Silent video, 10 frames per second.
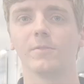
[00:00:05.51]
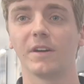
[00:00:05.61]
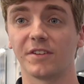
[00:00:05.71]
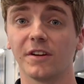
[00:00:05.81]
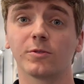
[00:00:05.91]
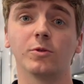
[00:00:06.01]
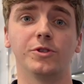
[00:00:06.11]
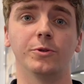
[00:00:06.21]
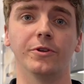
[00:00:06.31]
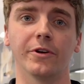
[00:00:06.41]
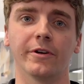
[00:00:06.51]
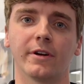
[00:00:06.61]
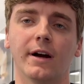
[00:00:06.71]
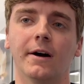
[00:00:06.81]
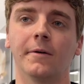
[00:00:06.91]
as a high school junior,
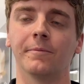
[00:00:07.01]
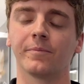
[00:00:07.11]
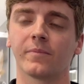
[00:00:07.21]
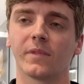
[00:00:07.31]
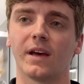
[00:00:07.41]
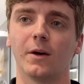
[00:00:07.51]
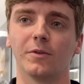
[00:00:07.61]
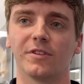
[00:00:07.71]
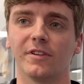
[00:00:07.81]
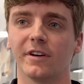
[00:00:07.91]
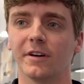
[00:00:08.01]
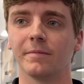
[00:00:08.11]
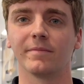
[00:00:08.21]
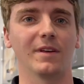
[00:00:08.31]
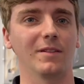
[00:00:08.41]
I was in a
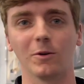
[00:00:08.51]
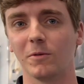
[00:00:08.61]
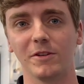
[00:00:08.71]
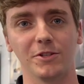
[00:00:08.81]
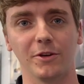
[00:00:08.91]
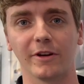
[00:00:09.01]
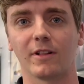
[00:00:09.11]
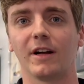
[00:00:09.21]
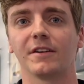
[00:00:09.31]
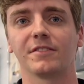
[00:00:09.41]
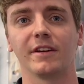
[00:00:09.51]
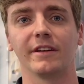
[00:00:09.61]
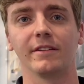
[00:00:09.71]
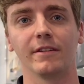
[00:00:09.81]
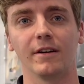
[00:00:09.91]
little engineering class
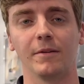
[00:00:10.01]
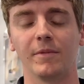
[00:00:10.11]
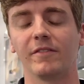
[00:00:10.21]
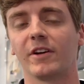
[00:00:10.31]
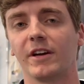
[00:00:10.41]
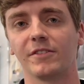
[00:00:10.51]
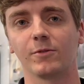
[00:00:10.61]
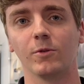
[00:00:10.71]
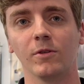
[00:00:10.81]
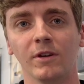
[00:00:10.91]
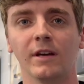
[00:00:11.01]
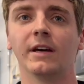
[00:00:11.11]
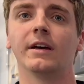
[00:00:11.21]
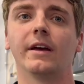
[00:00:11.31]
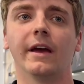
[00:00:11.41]
at Avon High School,
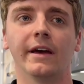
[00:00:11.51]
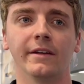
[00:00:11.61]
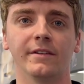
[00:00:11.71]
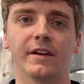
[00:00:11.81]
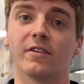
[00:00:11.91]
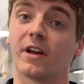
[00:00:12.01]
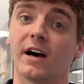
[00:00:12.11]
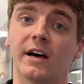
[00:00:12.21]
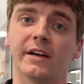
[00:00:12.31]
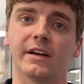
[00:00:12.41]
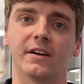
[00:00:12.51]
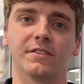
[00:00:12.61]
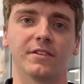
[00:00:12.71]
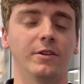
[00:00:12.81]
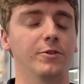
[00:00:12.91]
and Avon High
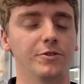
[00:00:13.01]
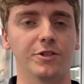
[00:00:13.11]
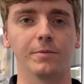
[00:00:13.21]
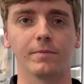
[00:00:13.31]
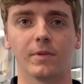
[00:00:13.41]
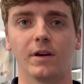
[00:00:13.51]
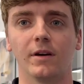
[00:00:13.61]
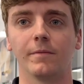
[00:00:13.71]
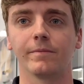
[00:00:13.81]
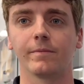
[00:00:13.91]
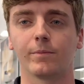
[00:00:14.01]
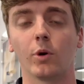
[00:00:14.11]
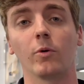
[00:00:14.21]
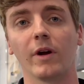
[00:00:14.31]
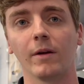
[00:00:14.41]
has an internship
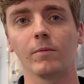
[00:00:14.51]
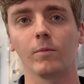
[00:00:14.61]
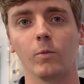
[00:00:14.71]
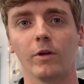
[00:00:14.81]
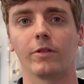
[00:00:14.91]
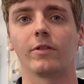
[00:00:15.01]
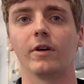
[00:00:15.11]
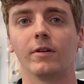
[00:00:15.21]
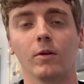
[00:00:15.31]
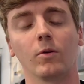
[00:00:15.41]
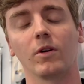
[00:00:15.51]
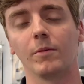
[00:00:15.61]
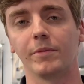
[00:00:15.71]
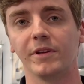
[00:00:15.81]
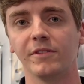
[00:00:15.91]
program with local
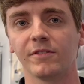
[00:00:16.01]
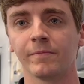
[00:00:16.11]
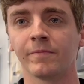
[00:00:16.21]
companies,